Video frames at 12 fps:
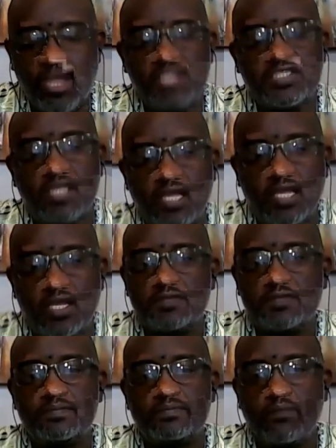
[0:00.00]
And
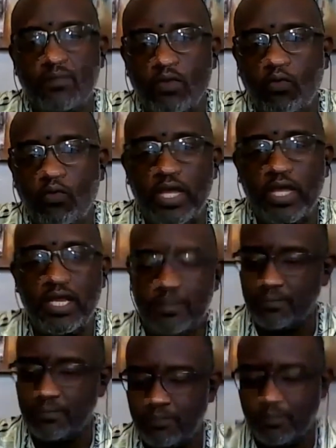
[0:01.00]
the
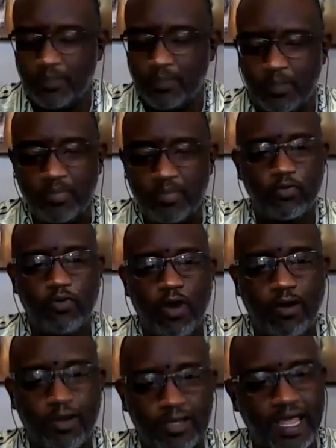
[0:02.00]
crazy thing is,
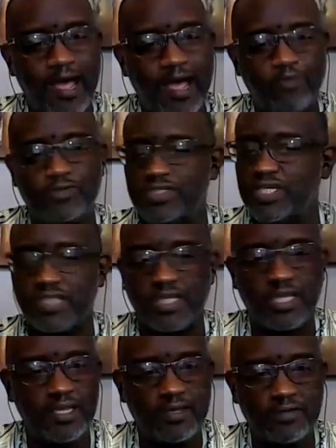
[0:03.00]
when
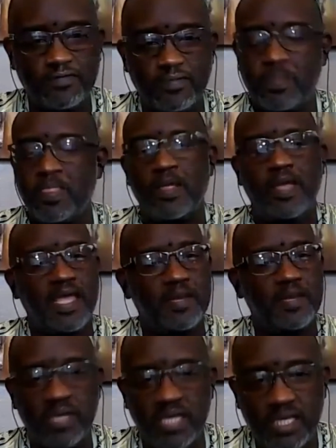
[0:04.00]
people are
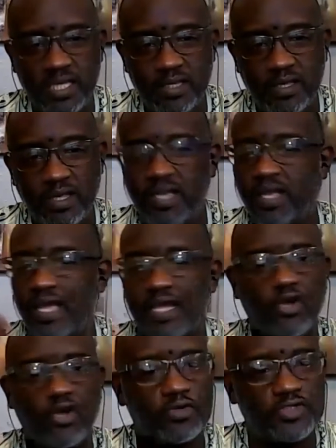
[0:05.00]
allowed to just live
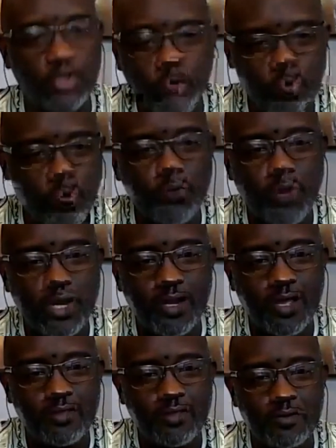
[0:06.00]
and be
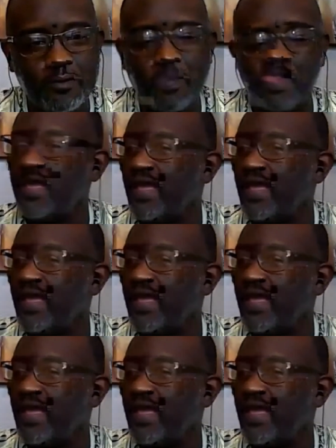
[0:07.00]
and go to